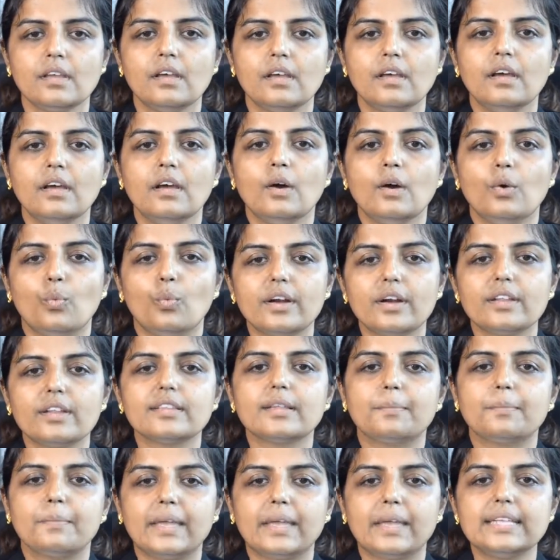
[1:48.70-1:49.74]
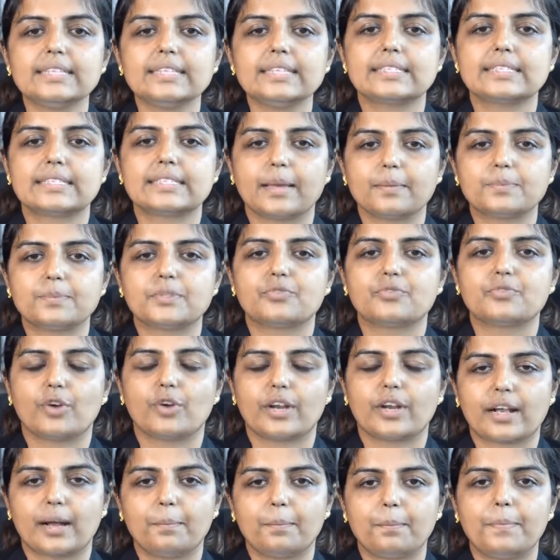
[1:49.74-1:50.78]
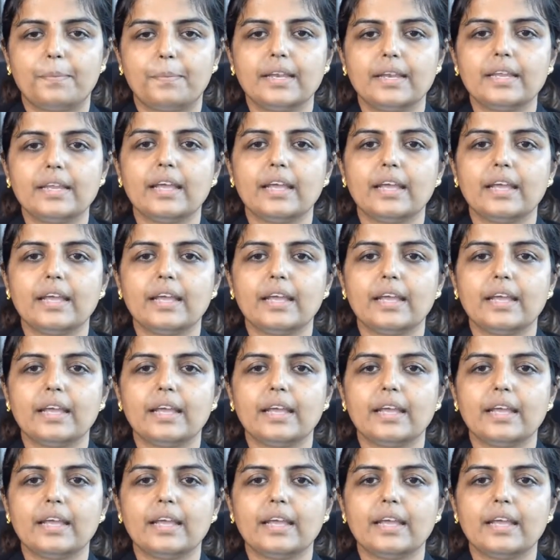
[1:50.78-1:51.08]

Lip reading: What are the main steps for a company